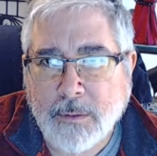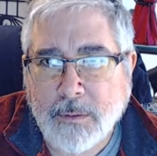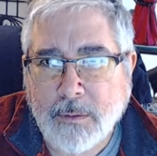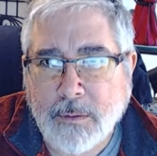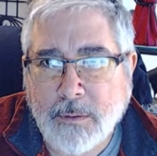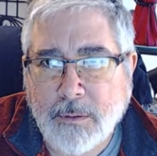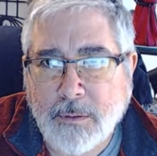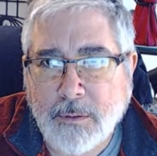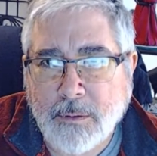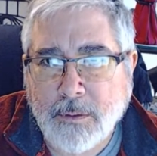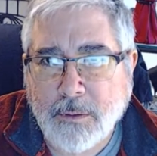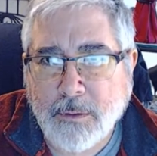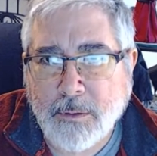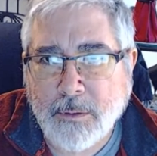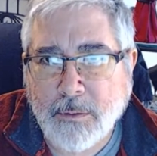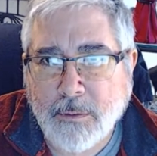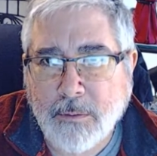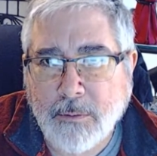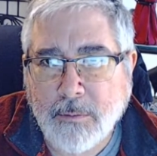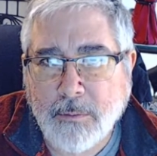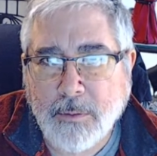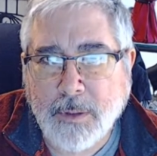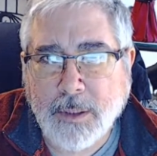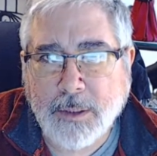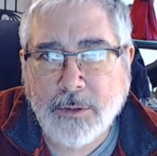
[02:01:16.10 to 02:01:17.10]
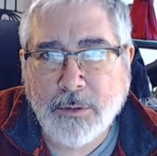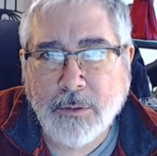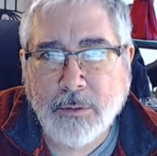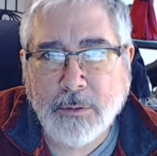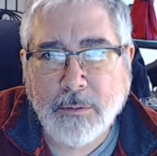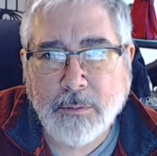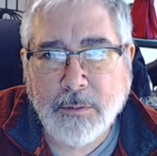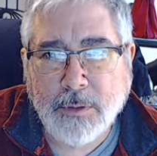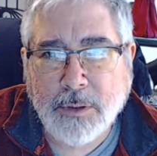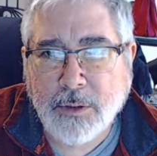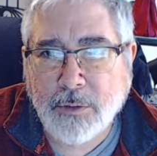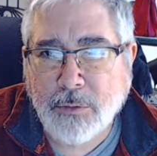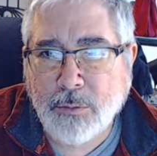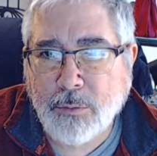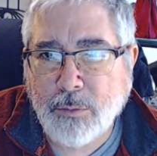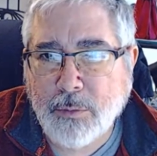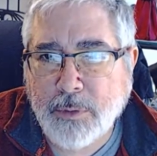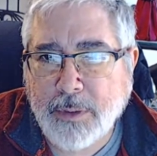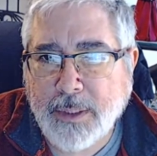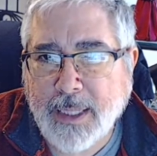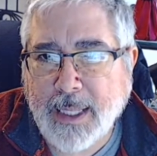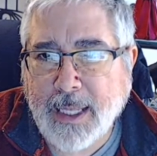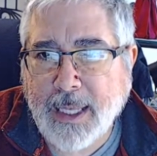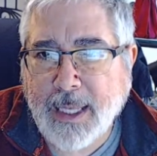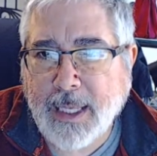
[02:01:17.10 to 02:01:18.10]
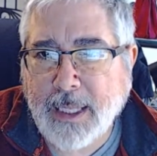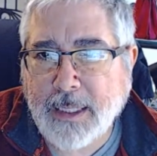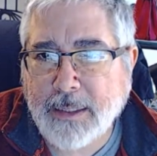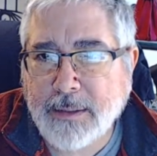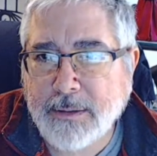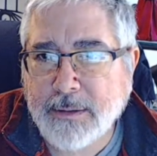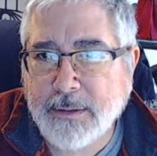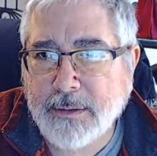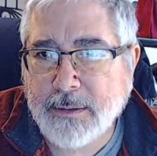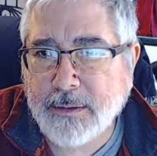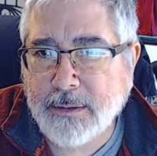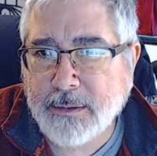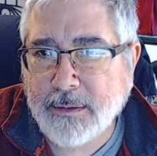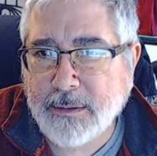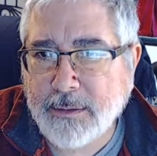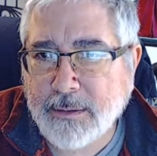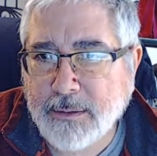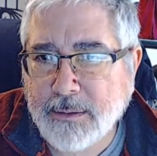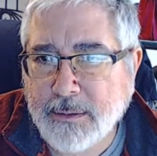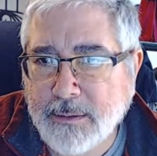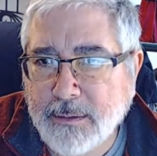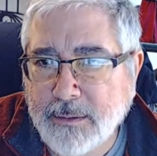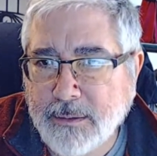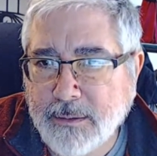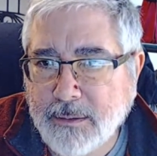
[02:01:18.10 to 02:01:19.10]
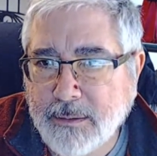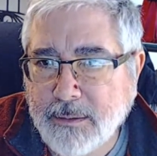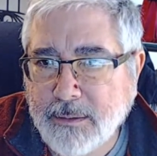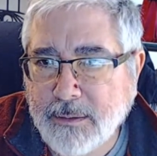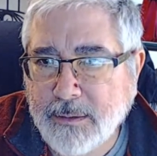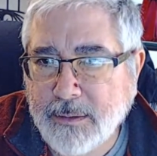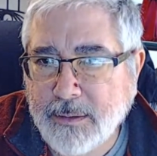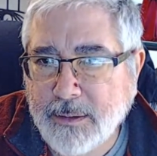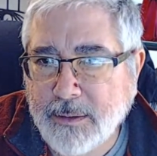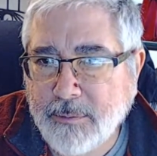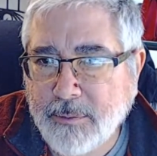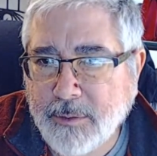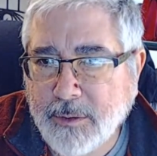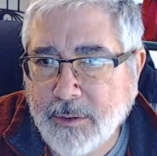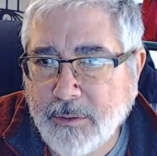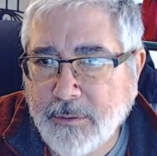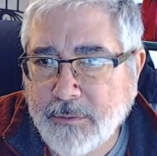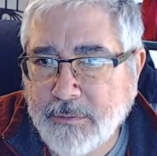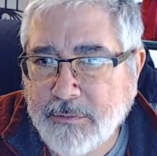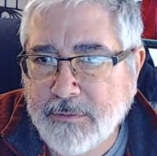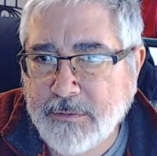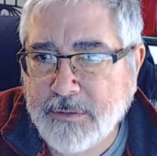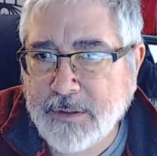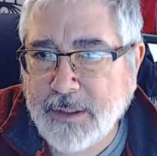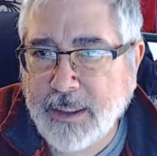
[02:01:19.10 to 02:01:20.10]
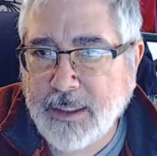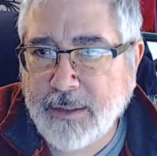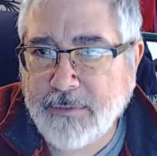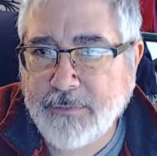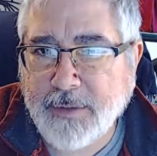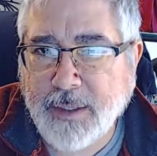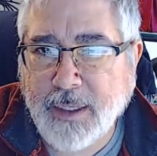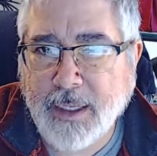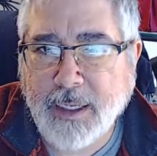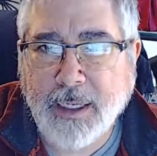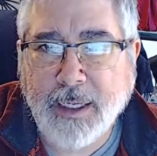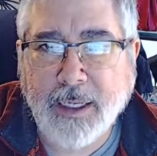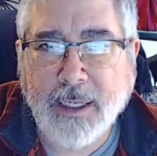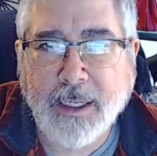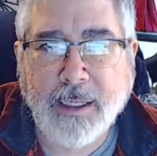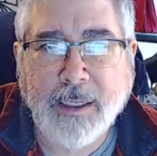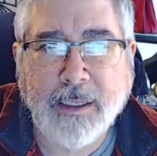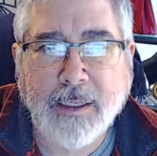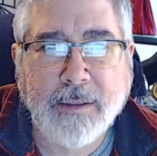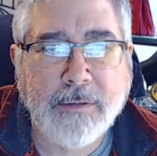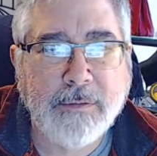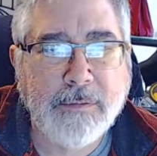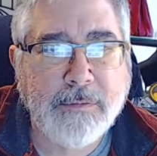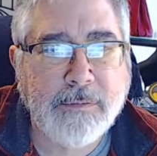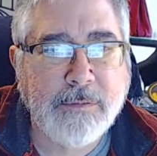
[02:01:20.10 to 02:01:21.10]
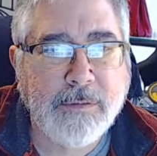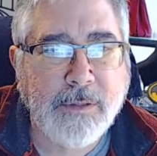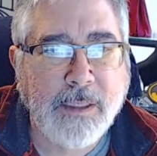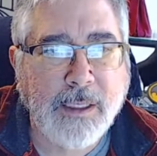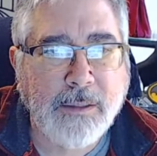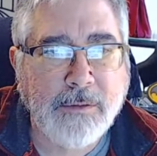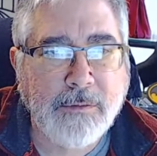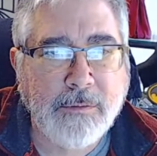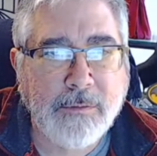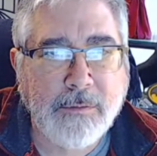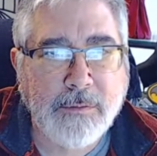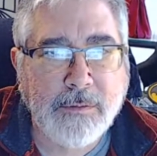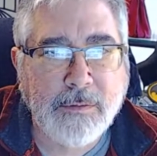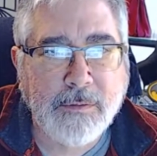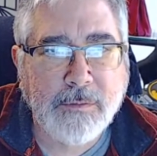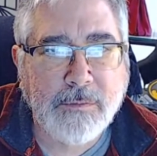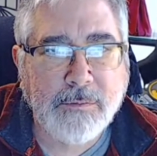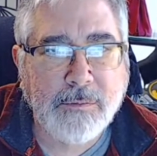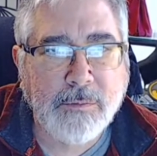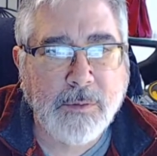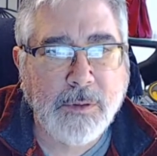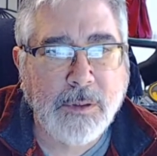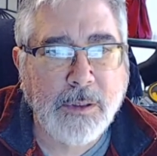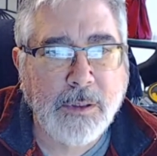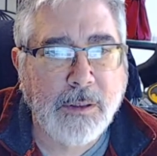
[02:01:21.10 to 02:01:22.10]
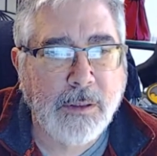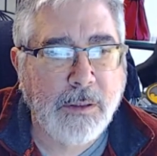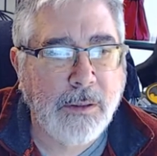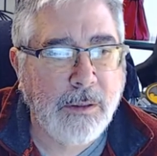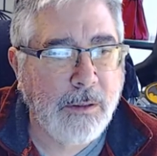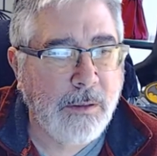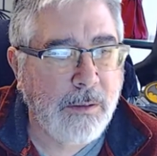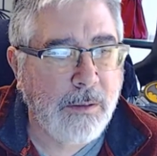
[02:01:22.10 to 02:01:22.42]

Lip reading: No, I don't want to do that. Here we go. Save as. I'll do it this way.